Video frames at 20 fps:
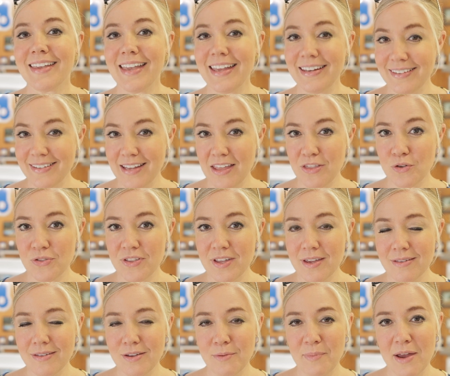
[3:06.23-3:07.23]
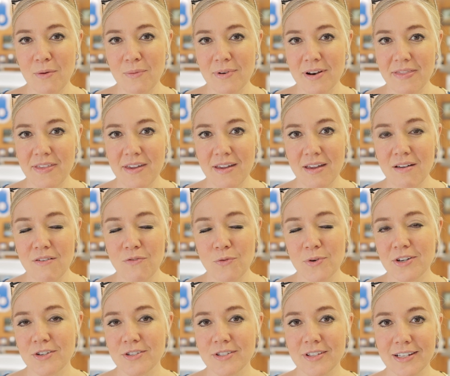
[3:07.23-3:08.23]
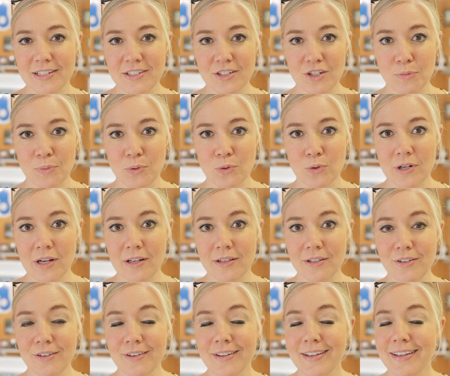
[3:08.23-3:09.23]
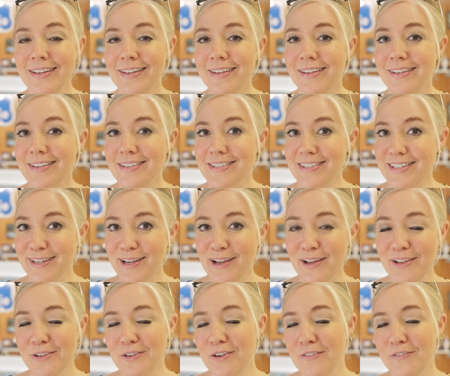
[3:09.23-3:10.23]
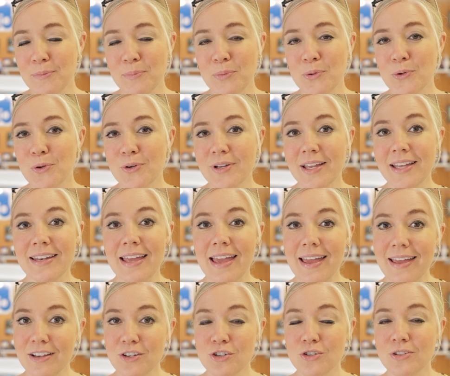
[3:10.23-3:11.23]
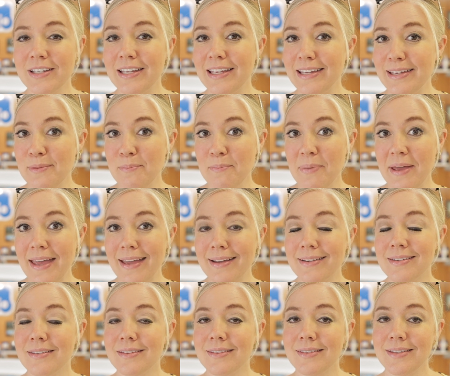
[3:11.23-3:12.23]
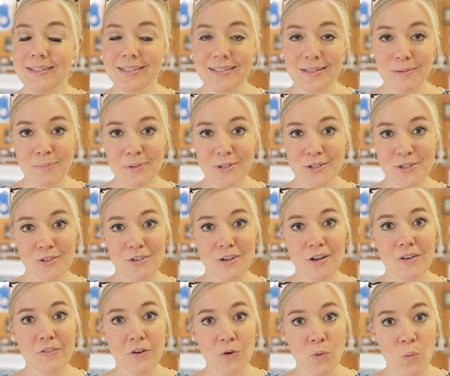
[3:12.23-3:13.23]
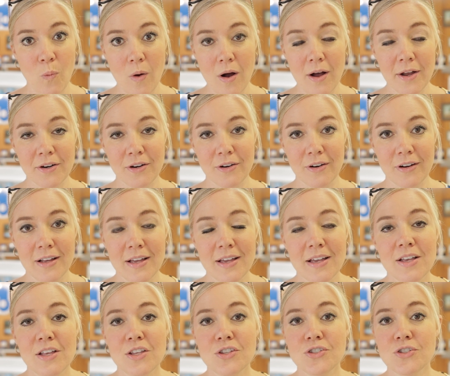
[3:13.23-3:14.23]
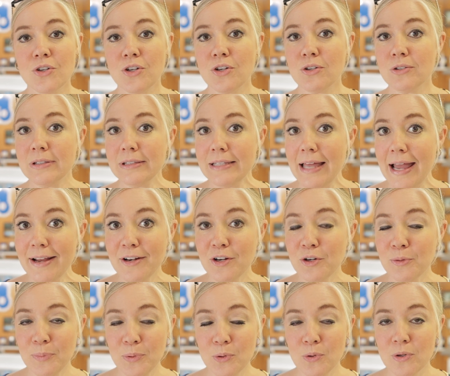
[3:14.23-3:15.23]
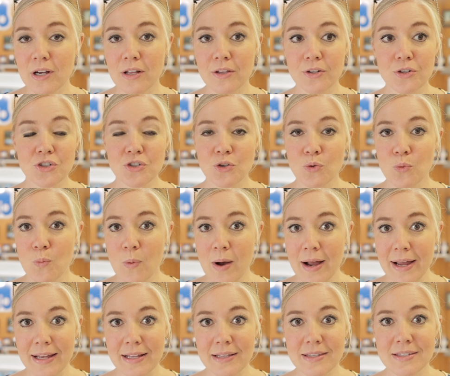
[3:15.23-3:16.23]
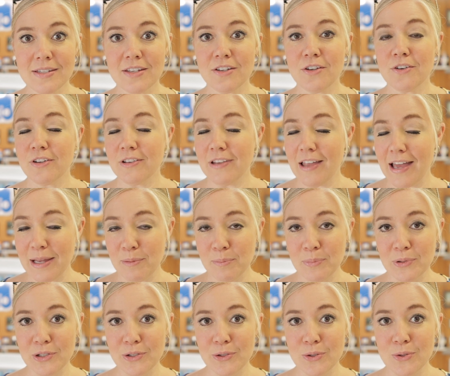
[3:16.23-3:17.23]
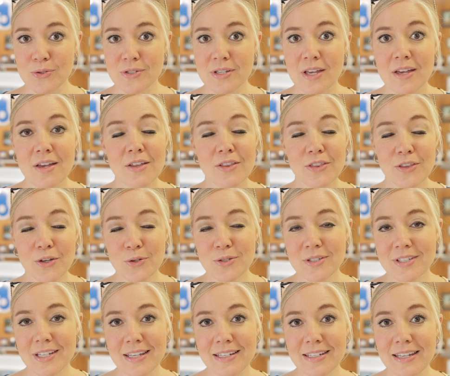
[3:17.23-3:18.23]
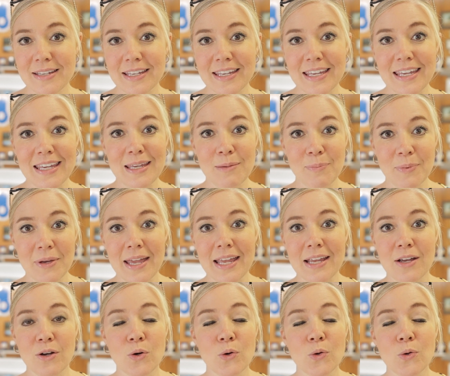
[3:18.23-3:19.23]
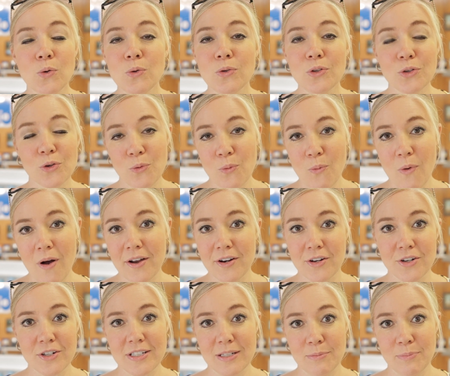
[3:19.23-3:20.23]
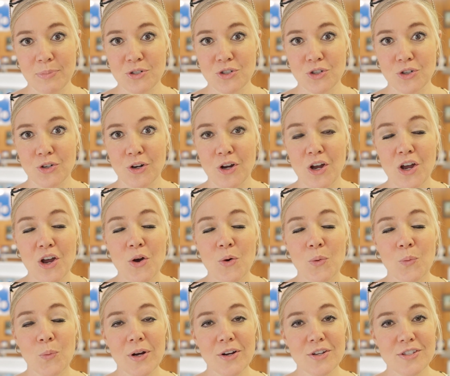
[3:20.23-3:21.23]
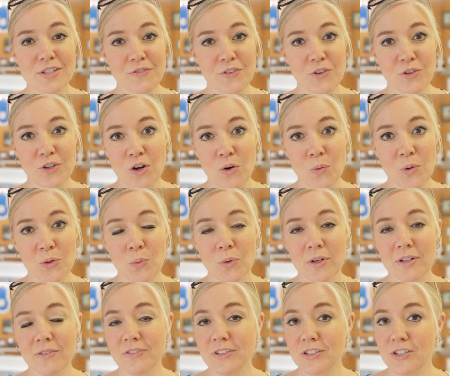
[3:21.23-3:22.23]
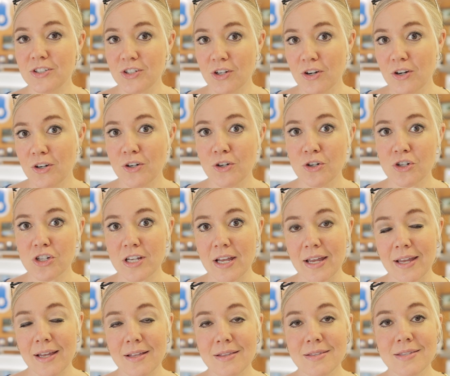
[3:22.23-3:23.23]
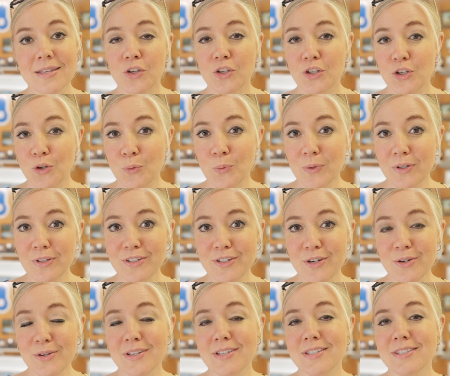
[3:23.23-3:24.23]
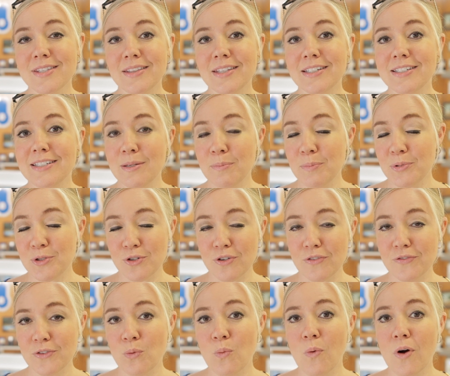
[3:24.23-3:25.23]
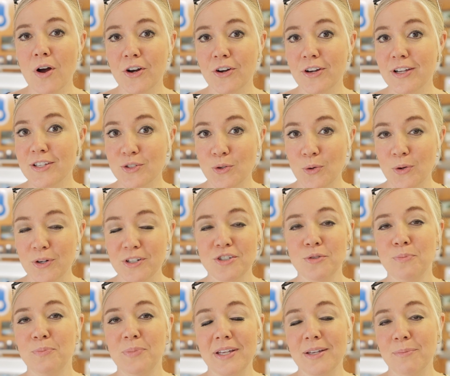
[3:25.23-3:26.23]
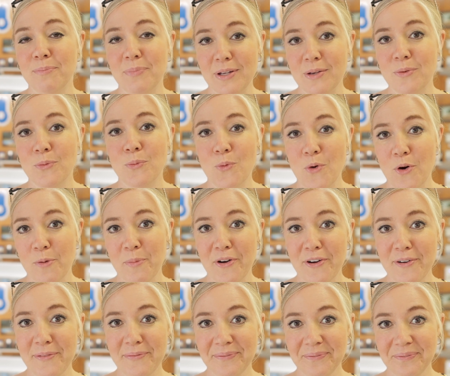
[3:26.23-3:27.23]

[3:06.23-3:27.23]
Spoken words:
And another thing you may want to think of when you're selecting your pool color is the color of the pool can actually impact the temperature of your water. So your lighter pool colors, your whites, your light blues, those tend to keep a cooler water temperature. Whereas if you go with one of the darker shades, you will notice that the temperature of the water is going to be a bit warmer.